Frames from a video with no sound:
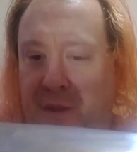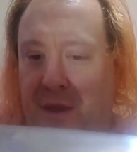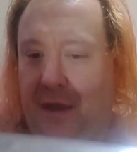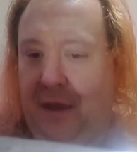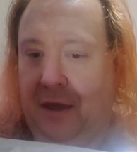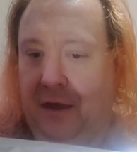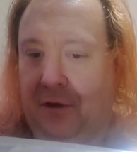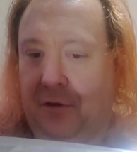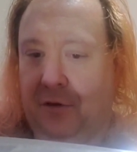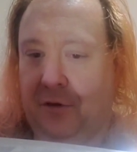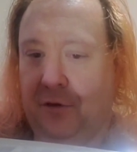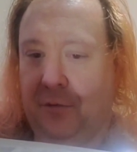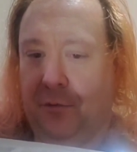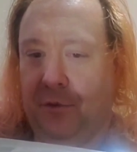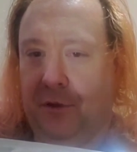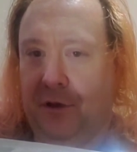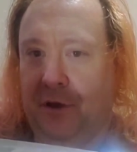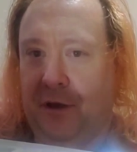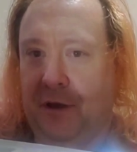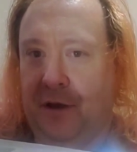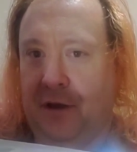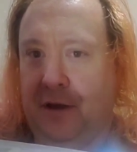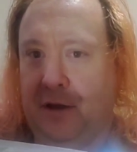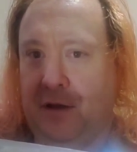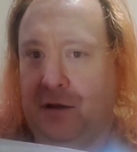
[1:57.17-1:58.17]
Angle your
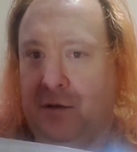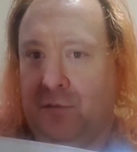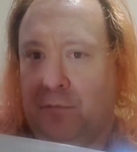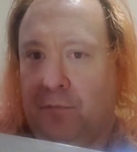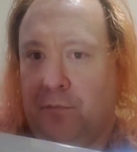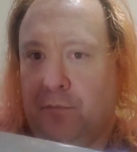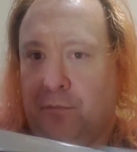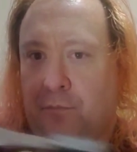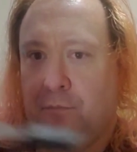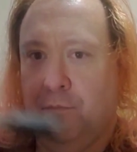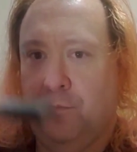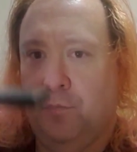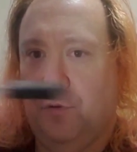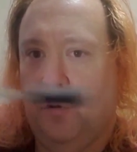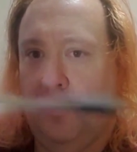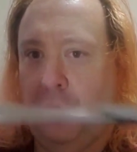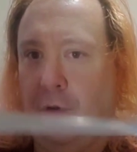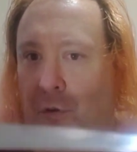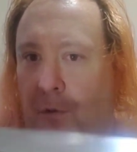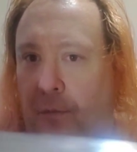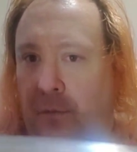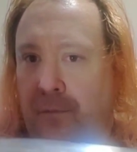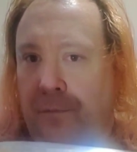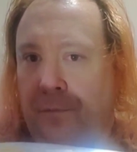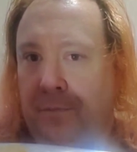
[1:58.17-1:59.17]
blade and
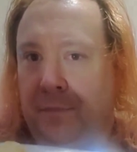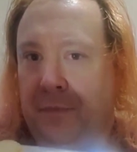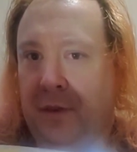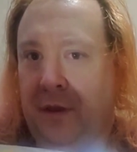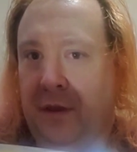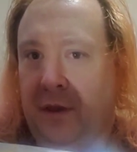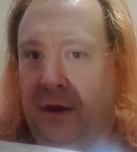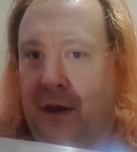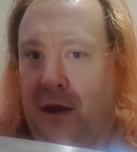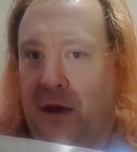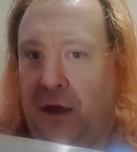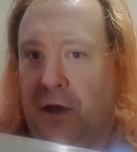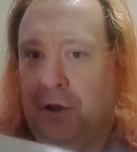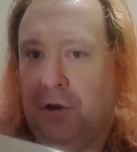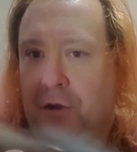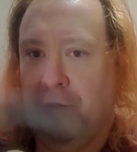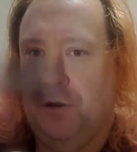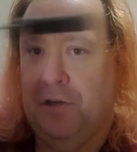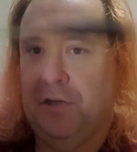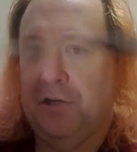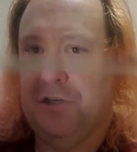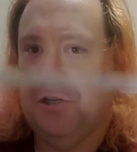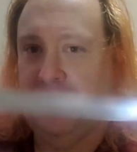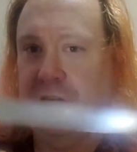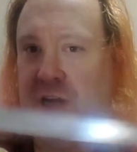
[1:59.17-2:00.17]
pull, and you'll
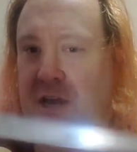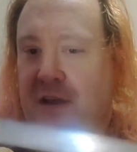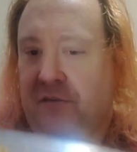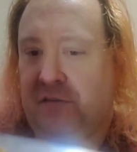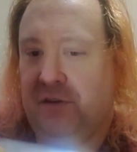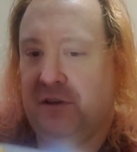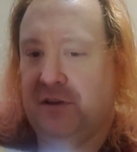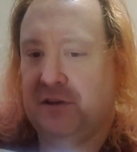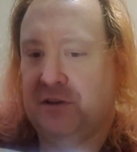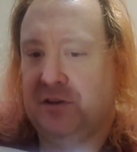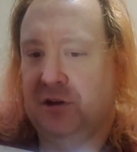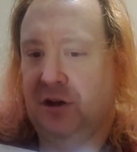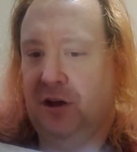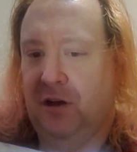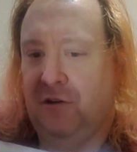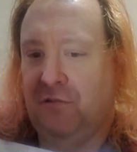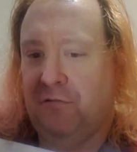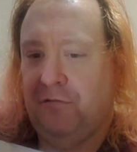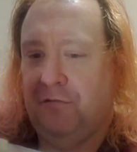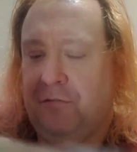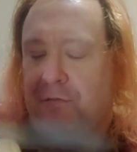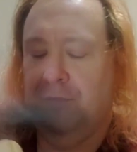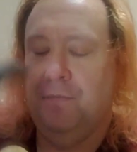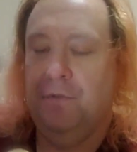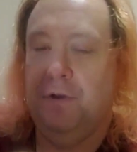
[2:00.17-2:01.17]
get shavings
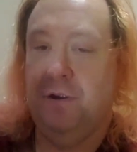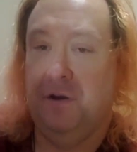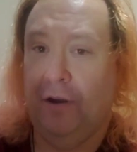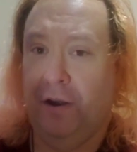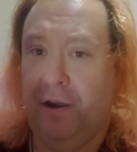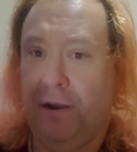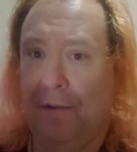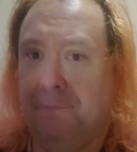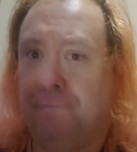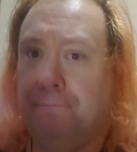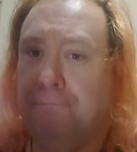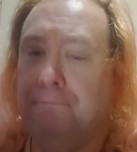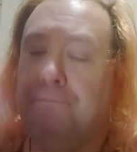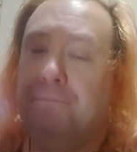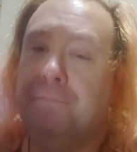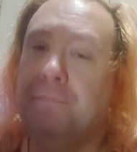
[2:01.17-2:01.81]
off. Alright?